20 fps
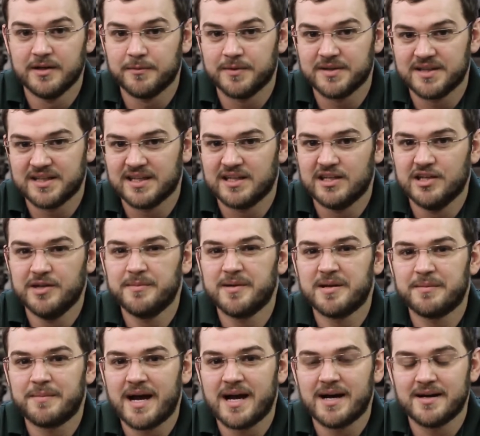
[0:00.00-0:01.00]
With the
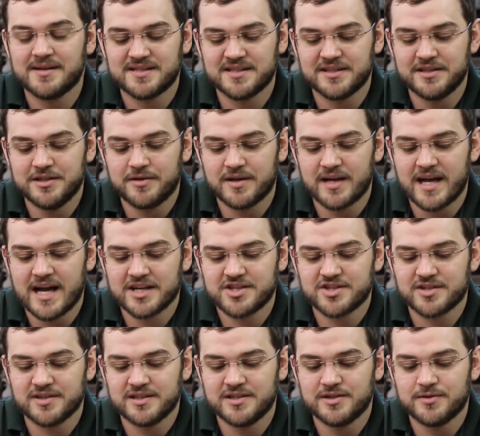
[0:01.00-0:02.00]
aluminum housing, you can
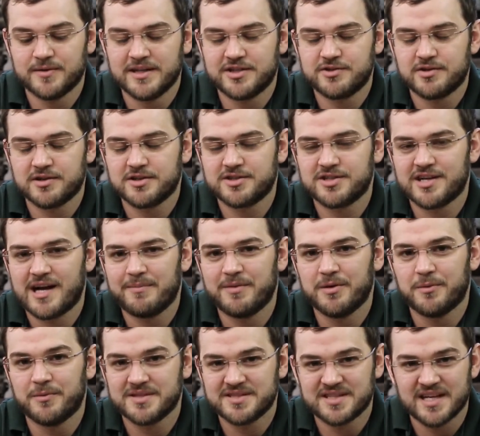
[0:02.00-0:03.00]
actually do a trigger job
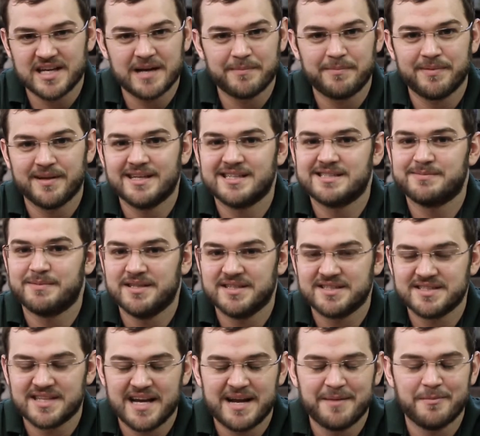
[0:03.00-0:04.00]
that will stay in place, be the
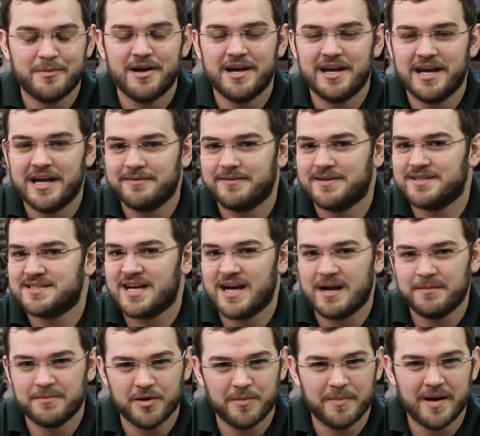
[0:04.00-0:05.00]
same way every
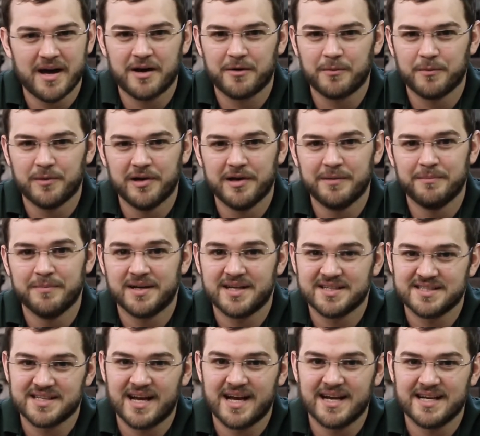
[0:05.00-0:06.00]
time, no matter what,
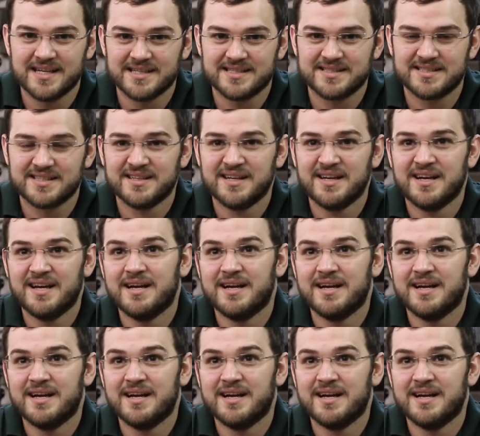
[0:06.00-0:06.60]
because it has